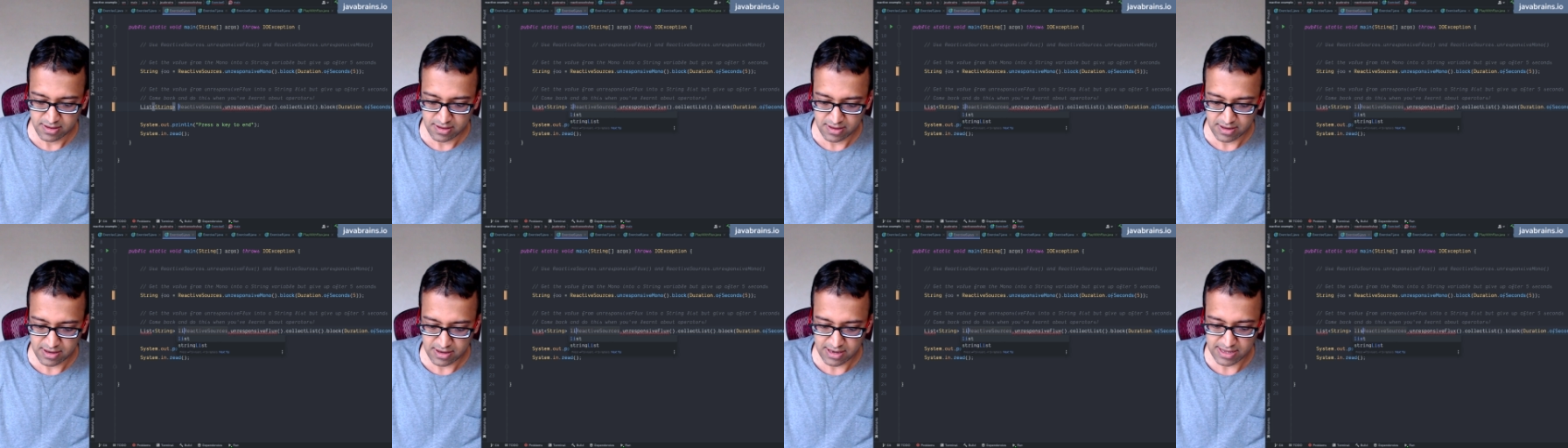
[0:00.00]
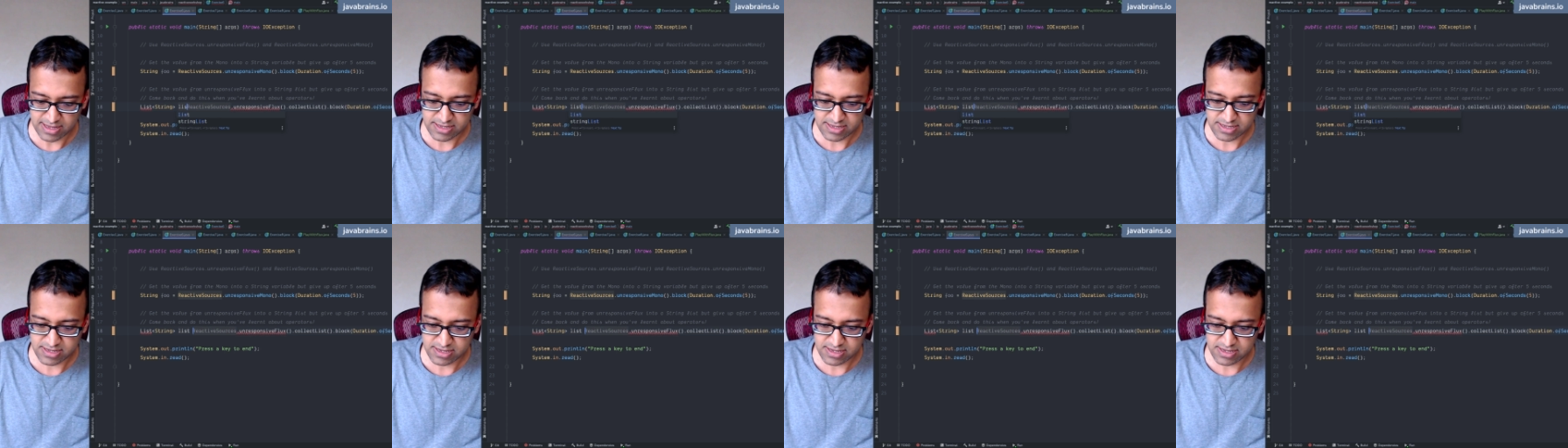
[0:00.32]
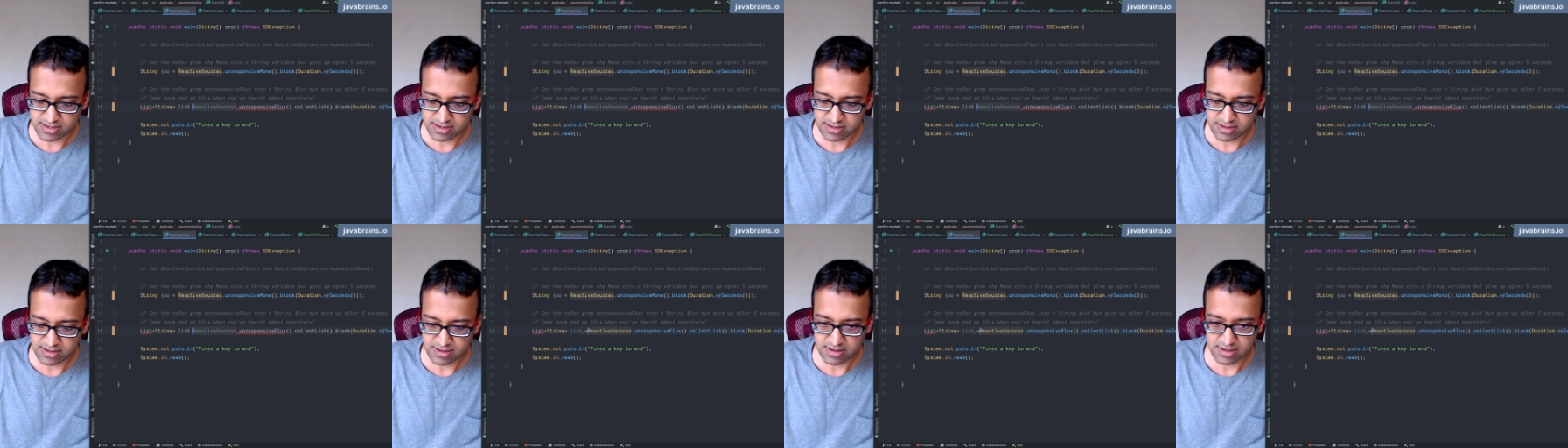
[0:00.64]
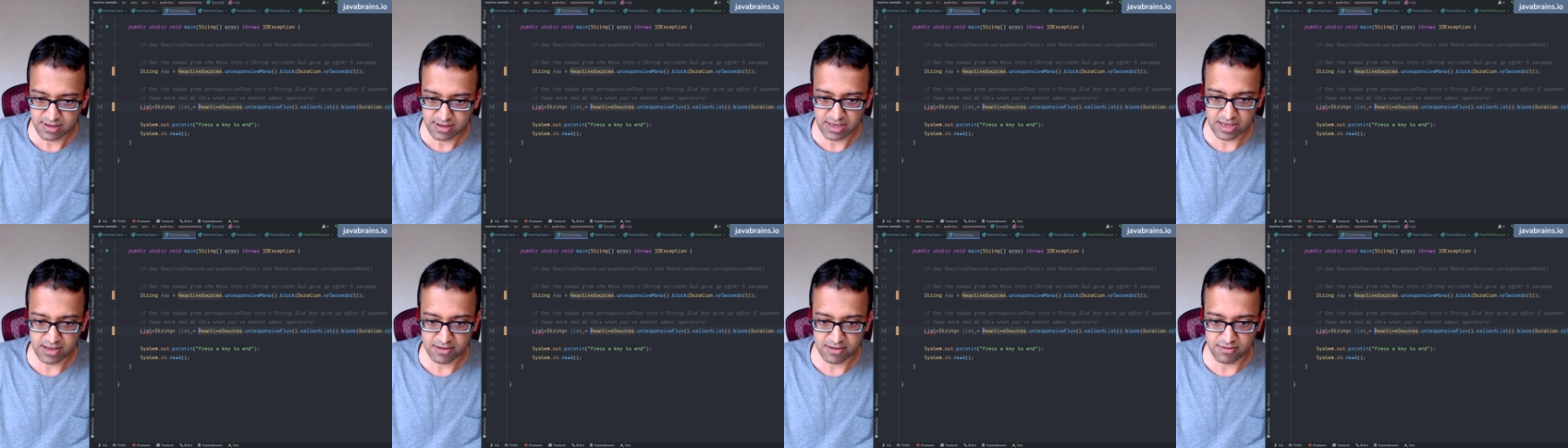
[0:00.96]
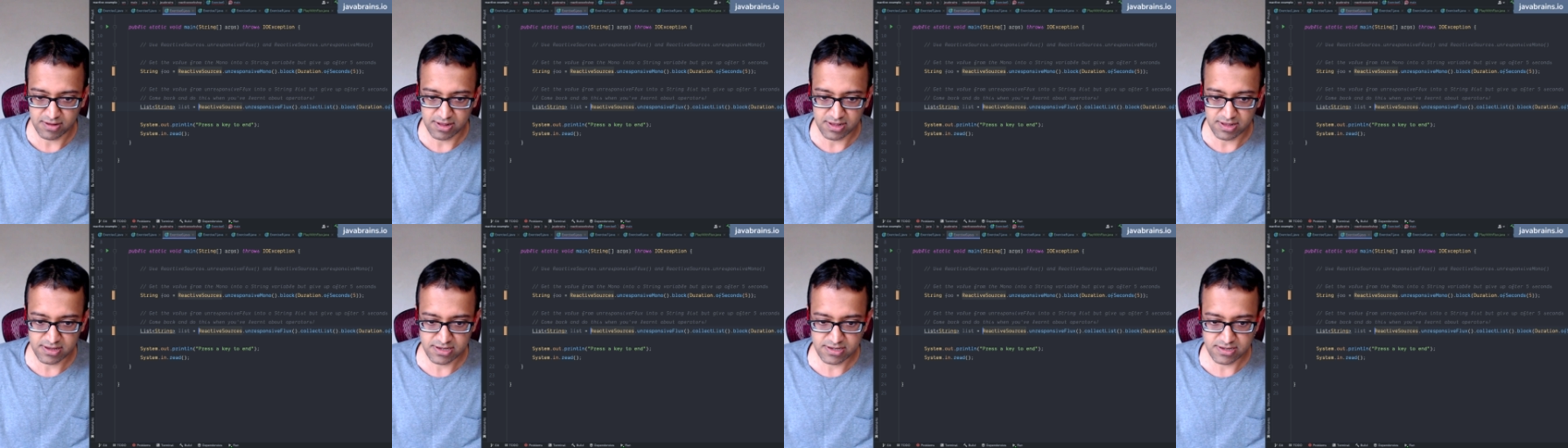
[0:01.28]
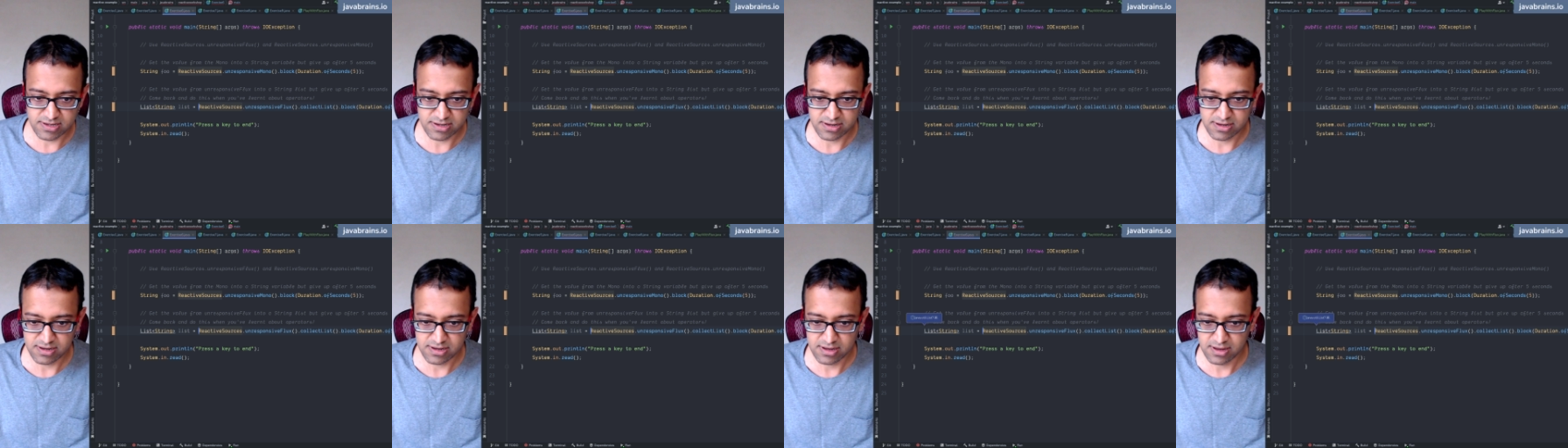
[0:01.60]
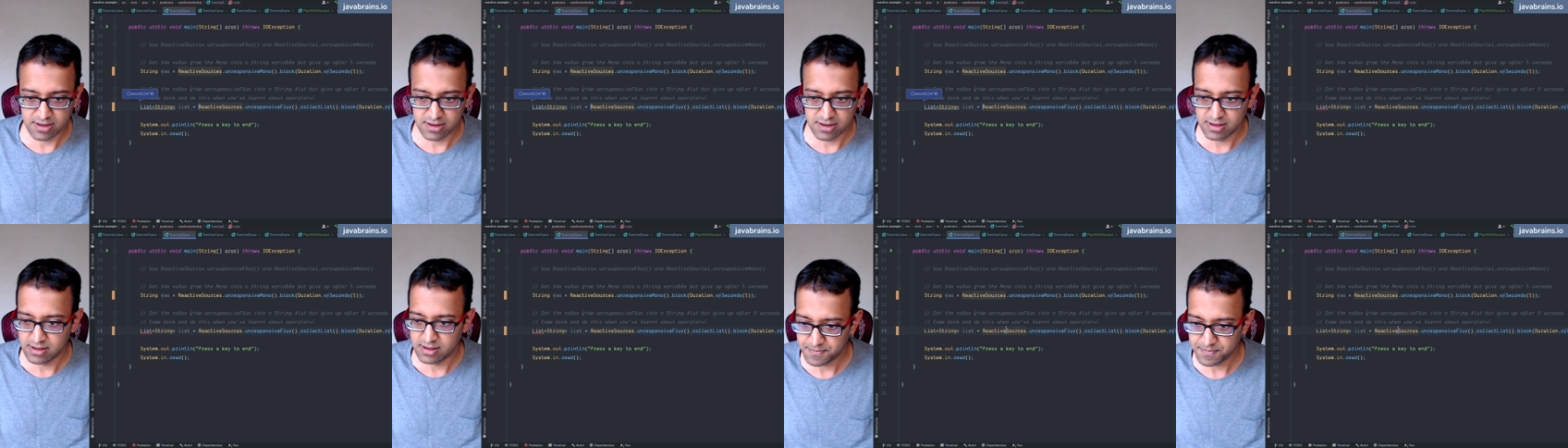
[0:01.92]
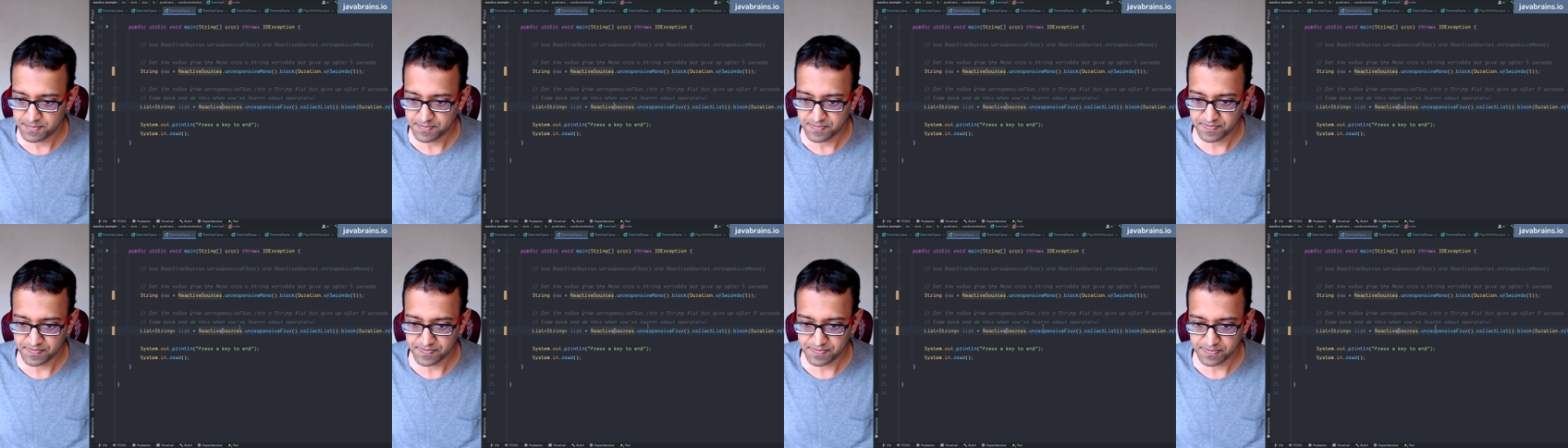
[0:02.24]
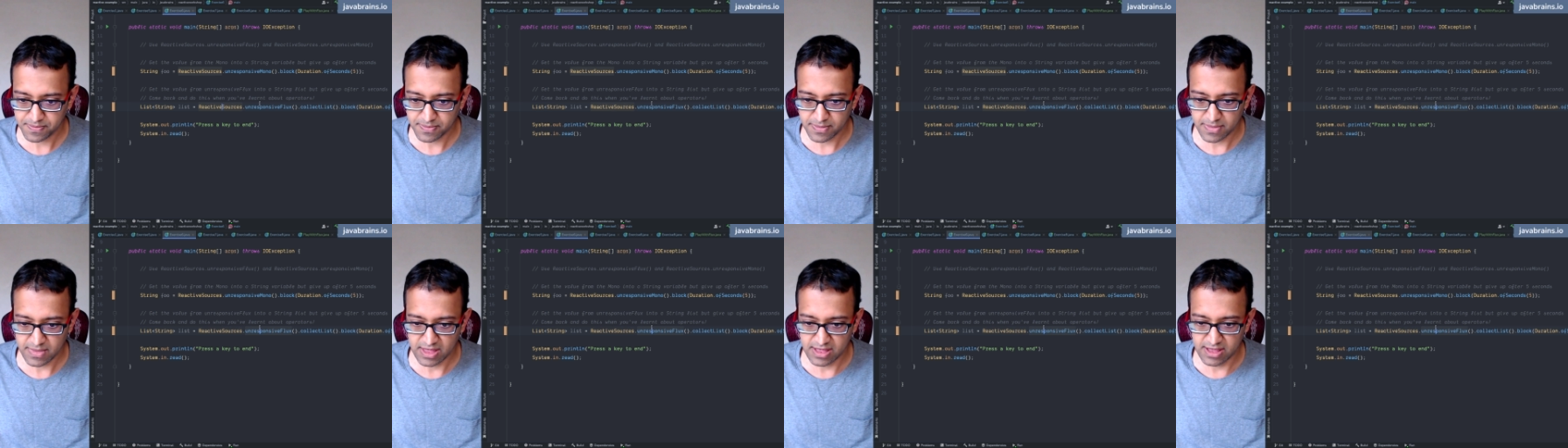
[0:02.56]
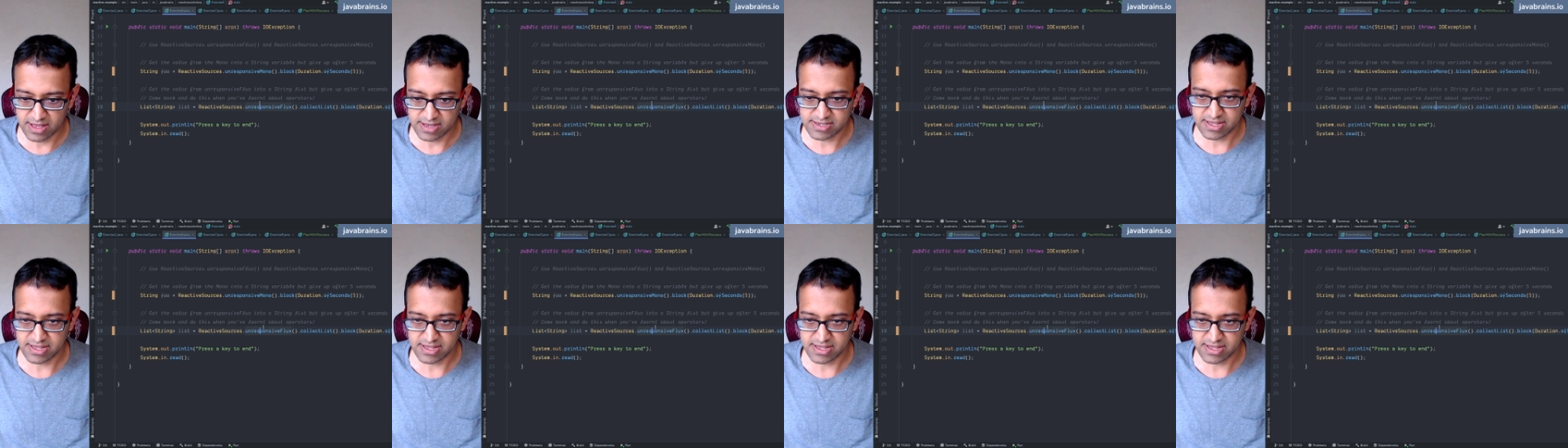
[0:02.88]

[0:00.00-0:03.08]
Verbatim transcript: list equals this